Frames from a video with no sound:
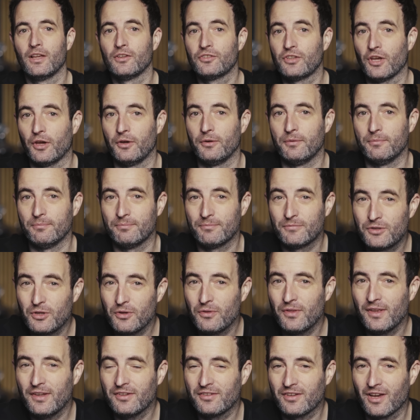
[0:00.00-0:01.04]
So,
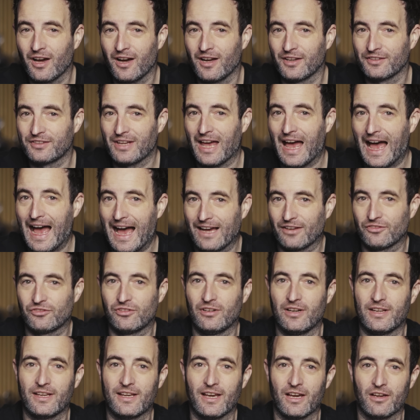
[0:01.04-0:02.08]
do these cars
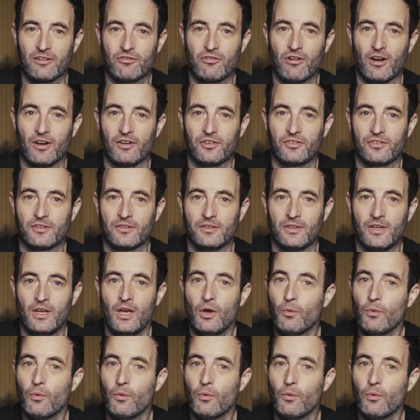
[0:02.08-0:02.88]
actually get crushed?